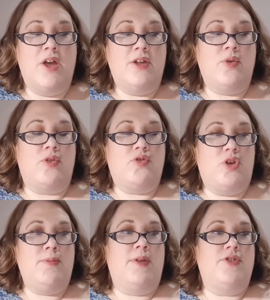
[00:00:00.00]
So it's
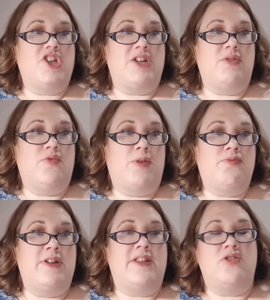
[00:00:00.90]
2 months, January and
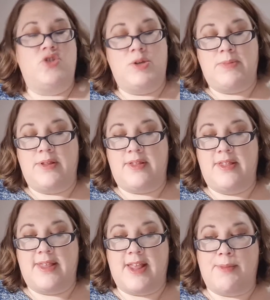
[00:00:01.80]
February, then 2 months in
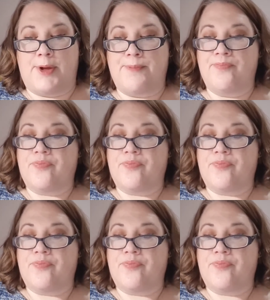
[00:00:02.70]
the summer.